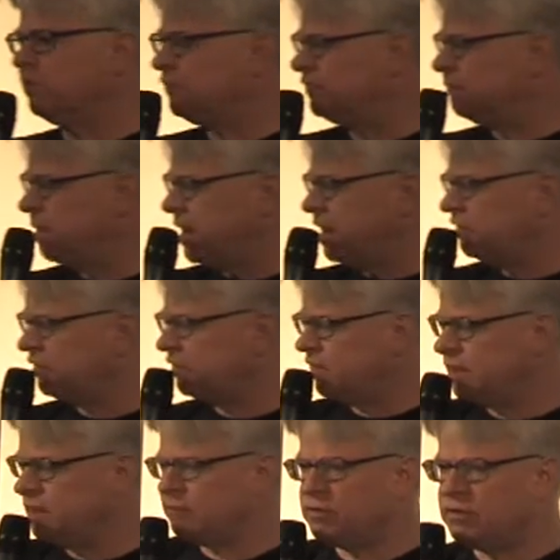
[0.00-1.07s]
space, an
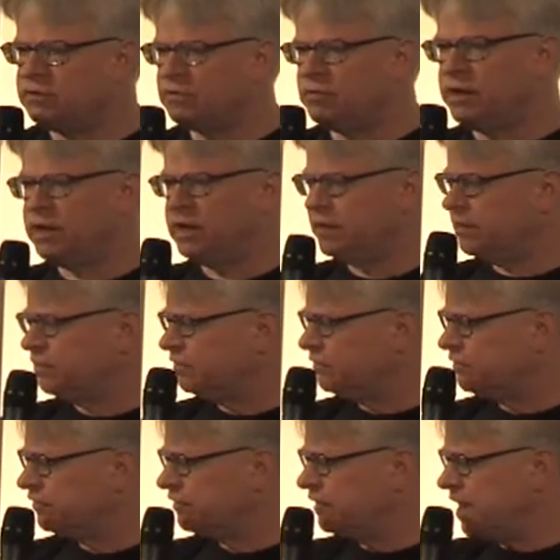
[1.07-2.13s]
in-between
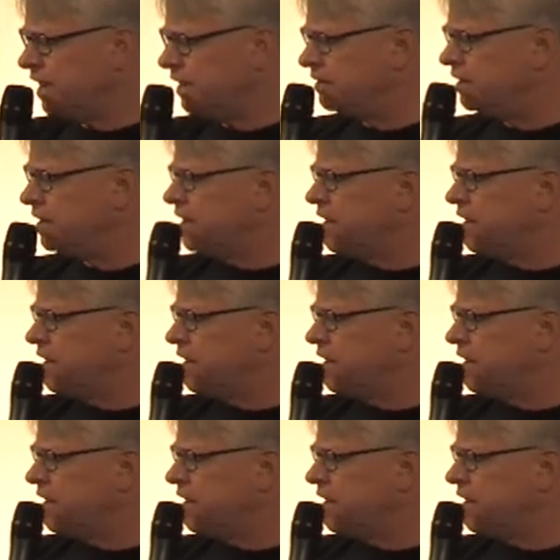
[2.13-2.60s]
state.